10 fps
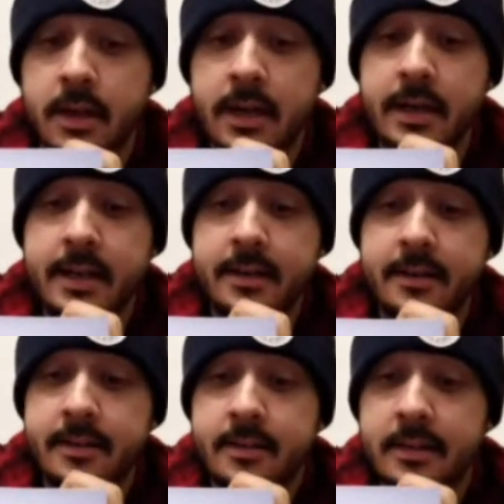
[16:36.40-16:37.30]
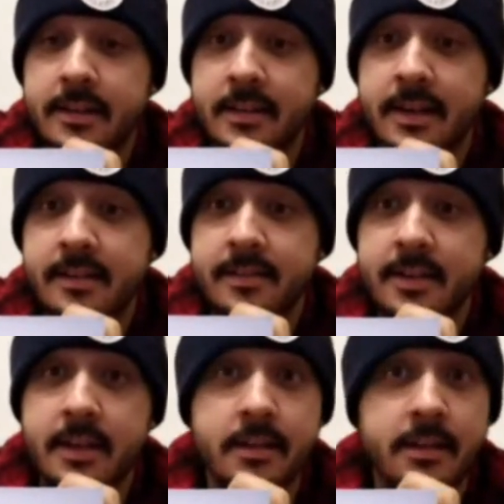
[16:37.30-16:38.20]
And that is
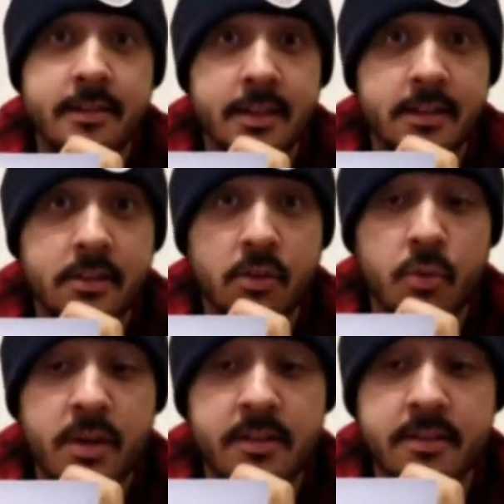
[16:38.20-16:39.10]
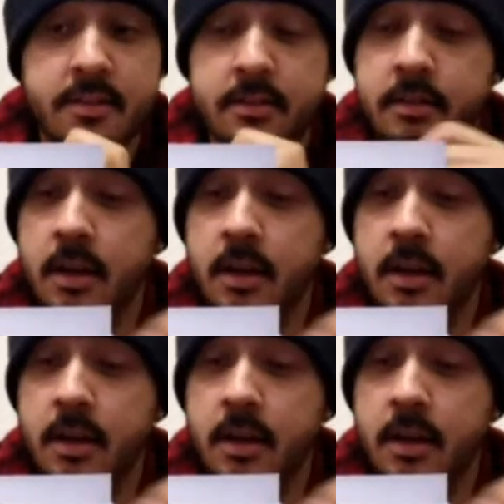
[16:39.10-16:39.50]
it. That's the end of the quiz.